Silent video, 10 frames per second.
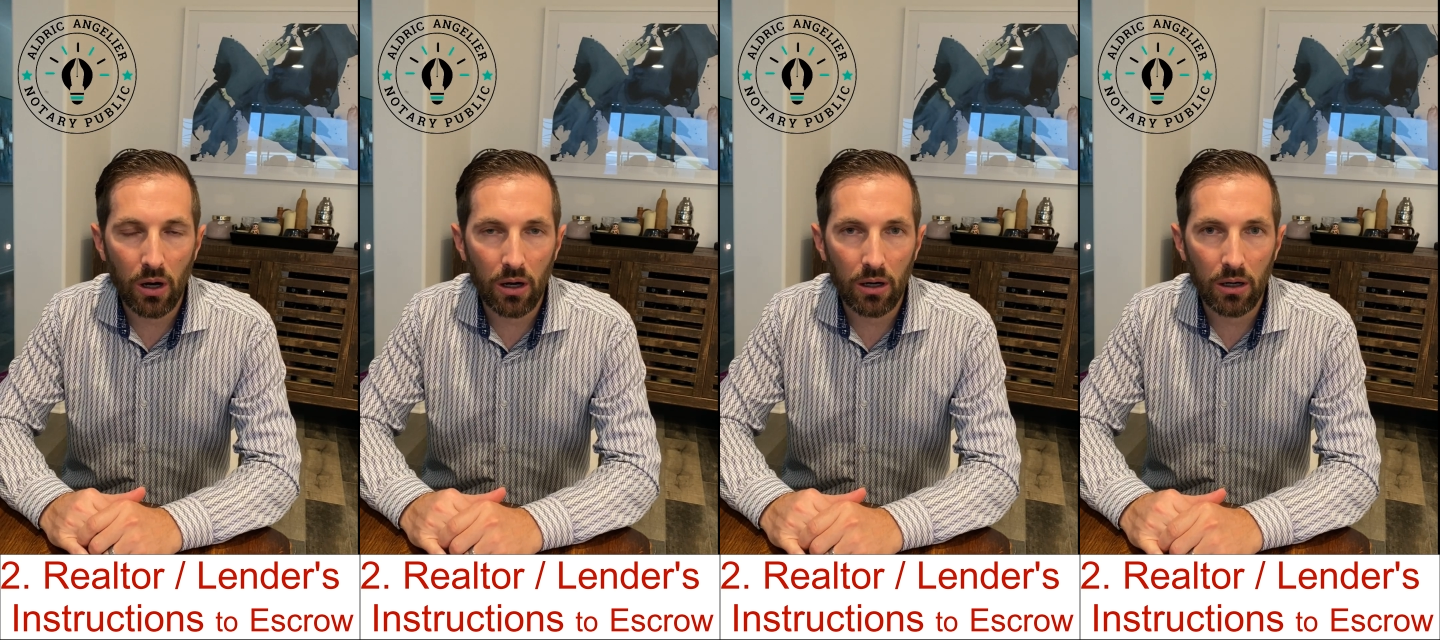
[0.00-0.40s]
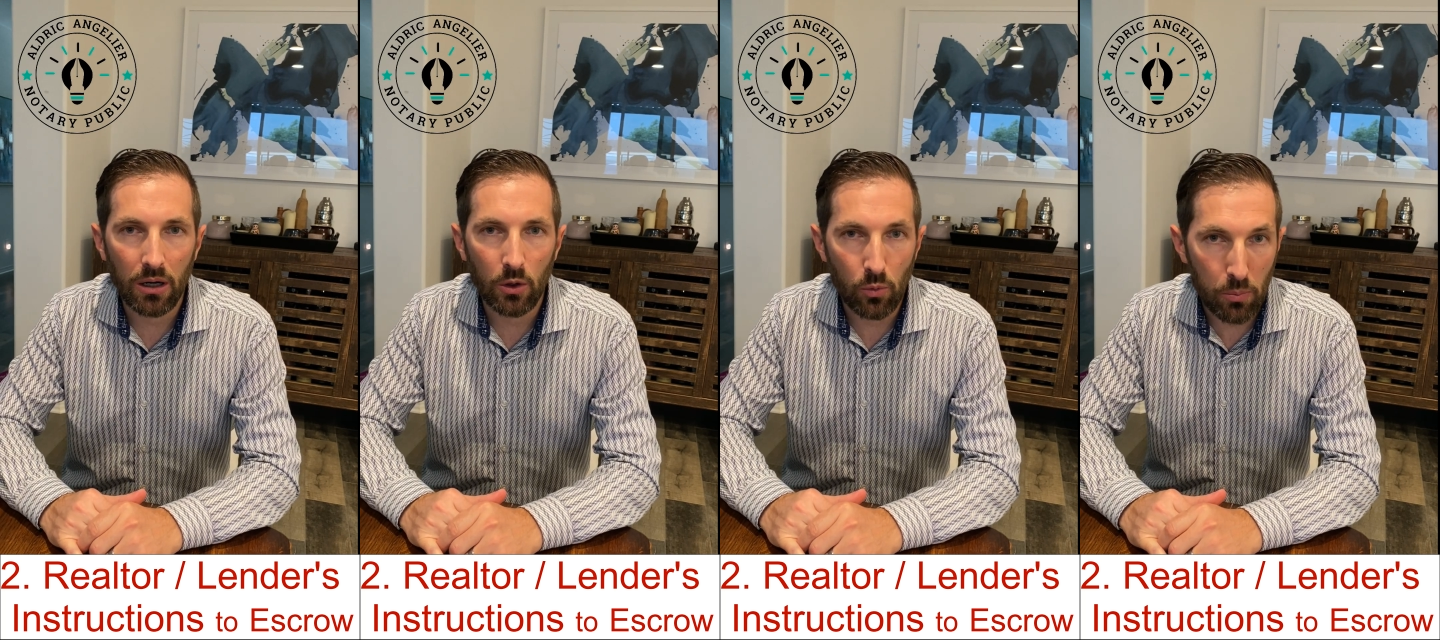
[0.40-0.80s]

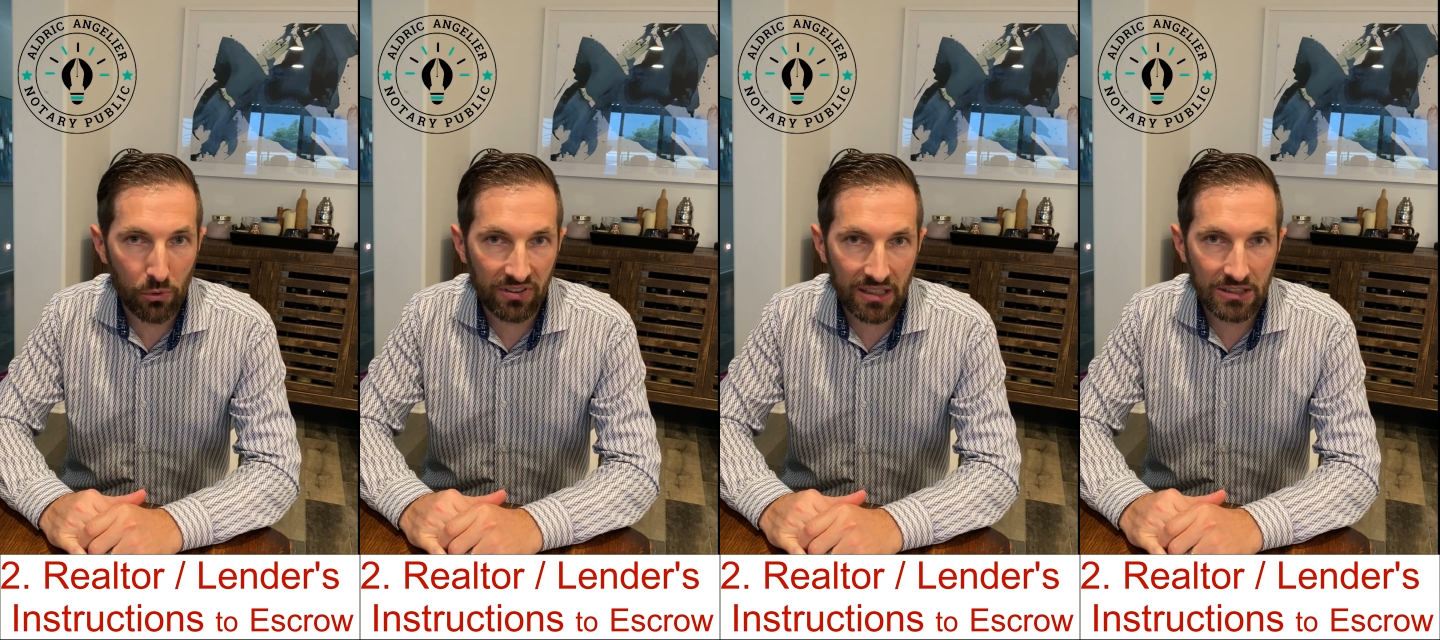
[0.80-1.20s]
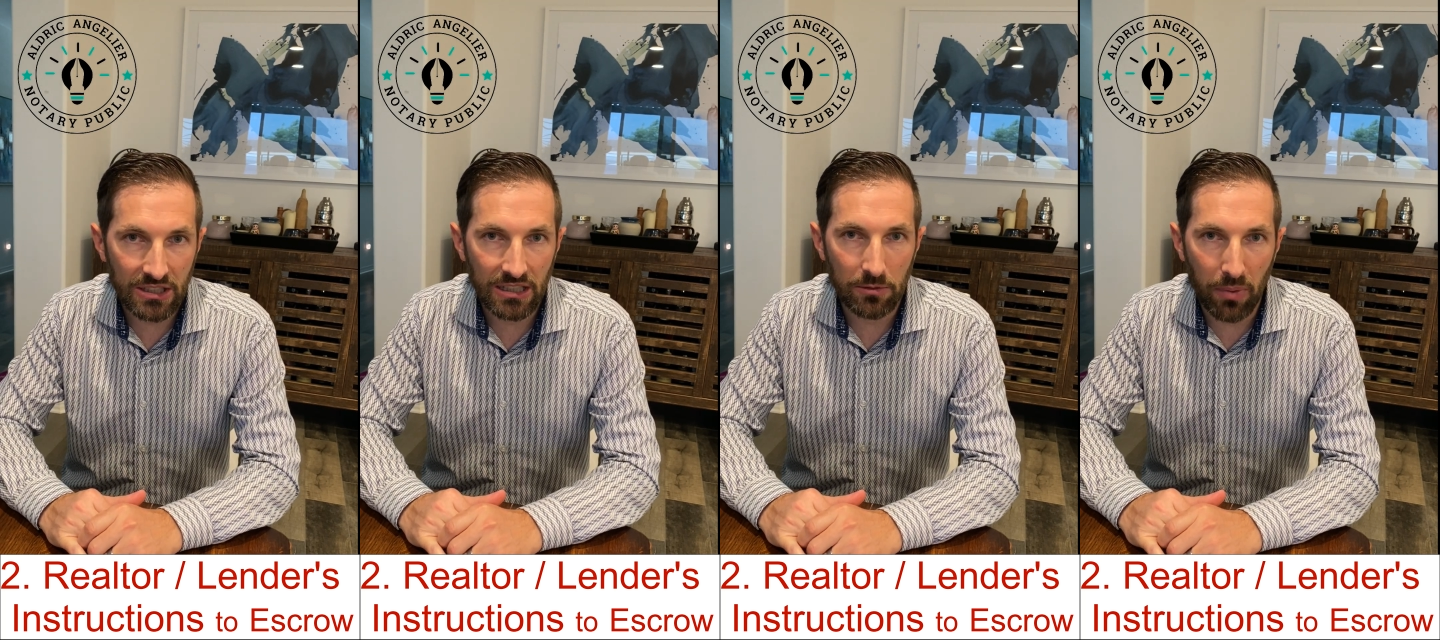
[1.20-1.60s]
are
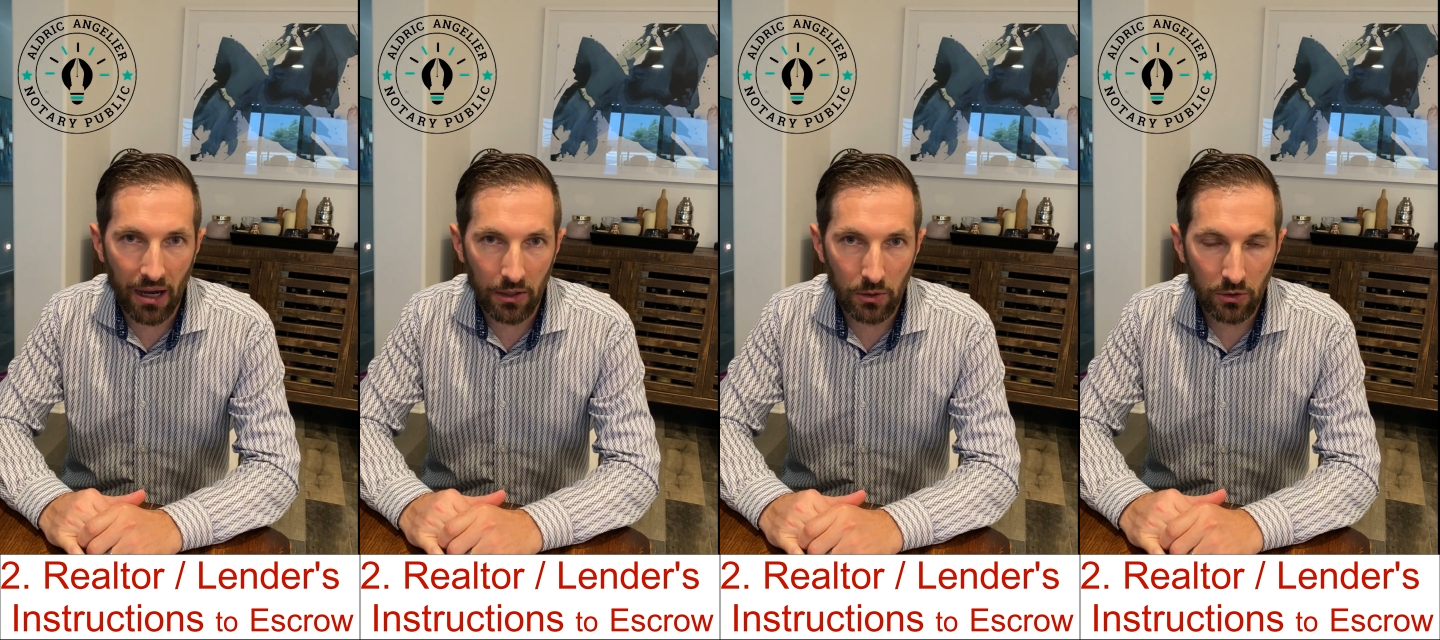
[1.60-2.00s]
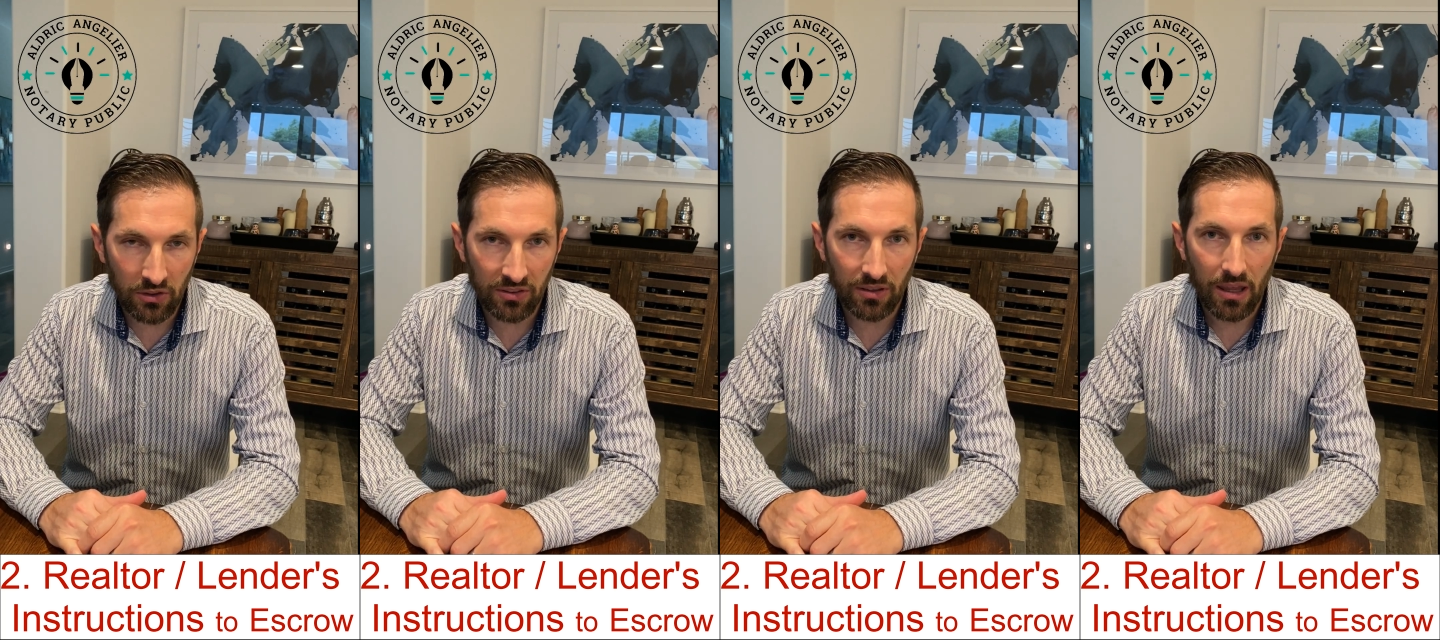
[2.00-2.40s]
representing
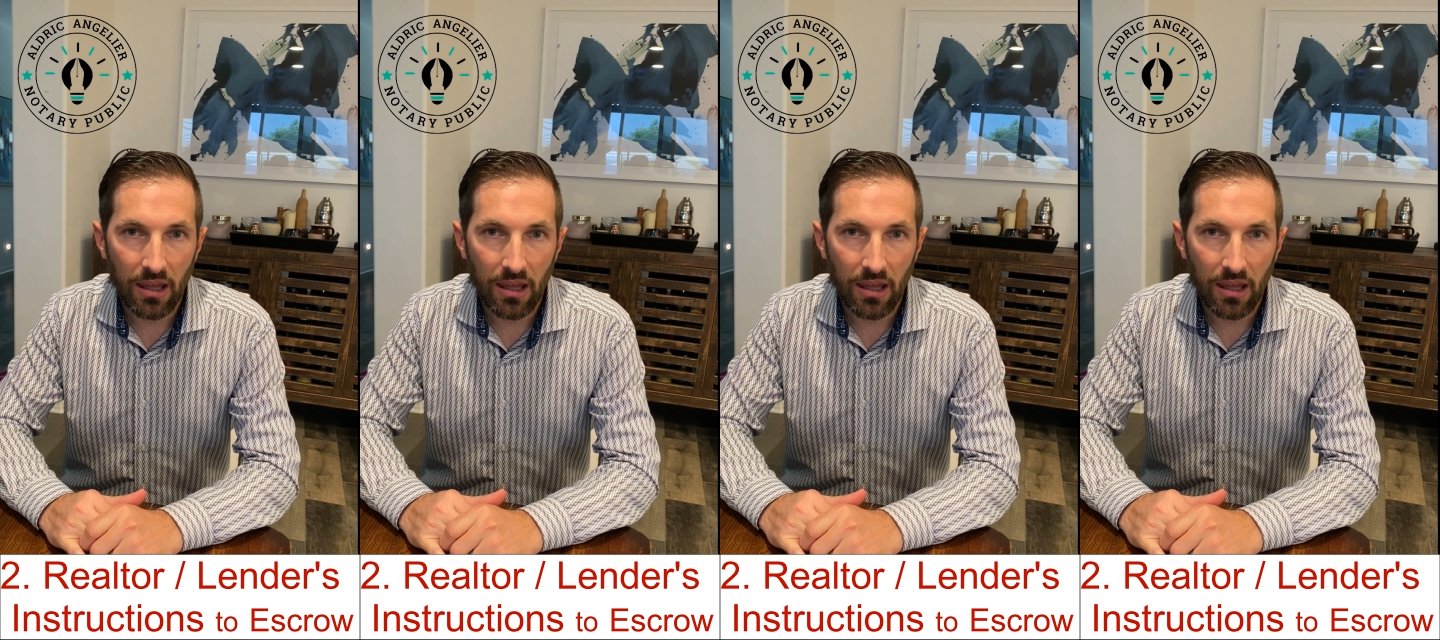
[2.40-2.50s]
buyers